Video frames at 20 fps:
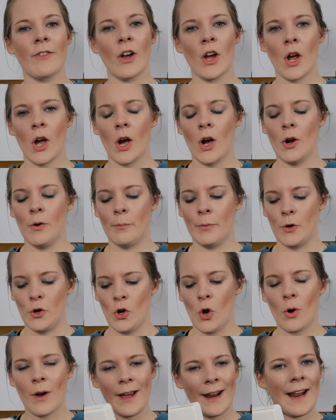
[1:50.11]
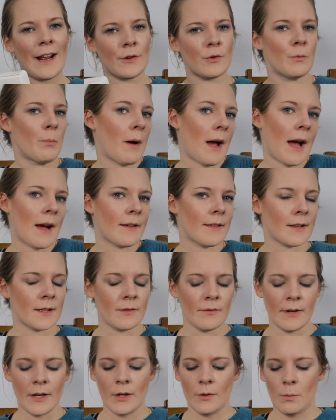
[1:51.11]
a go but not get an actual pack, that's a
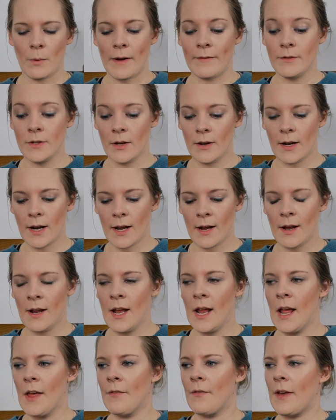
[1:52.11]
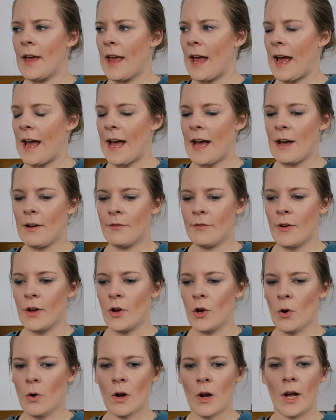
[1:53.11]
really good way of doing it. They have an
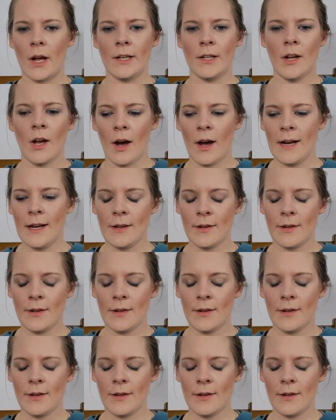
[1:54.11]
online guide